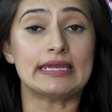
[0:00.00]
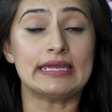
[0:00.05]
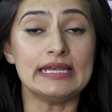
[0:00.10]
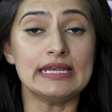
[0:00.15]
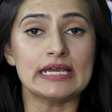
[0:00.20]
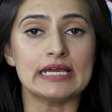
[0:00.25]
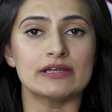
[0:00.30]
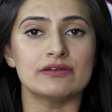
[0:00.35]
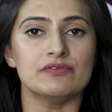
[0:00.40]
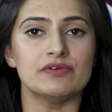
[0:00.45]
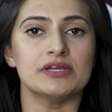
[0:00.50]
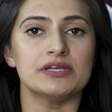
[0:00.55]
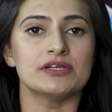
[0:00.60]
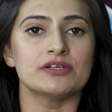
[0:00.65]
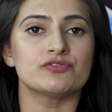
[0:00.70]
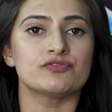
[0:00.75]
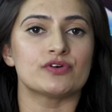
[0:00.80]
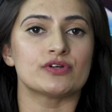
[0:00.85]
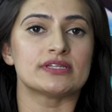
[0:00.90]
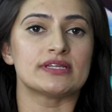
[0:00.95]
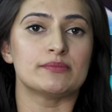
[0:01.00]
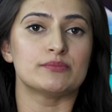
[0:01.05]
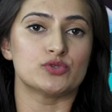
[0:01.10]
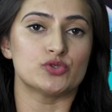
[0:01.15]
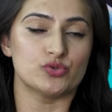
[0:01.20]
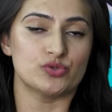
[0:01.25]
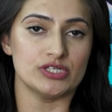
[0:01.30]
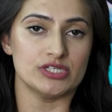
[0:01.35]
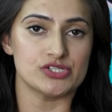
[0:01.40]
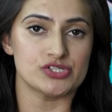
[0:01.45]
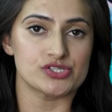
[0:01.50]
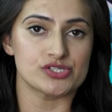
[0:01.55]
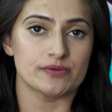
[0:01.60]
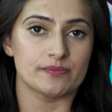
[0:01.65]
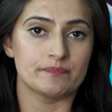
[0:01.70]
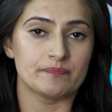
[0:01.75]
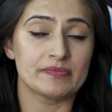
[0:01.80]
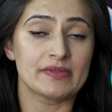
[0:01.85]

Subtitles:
inconvenient for them to reach.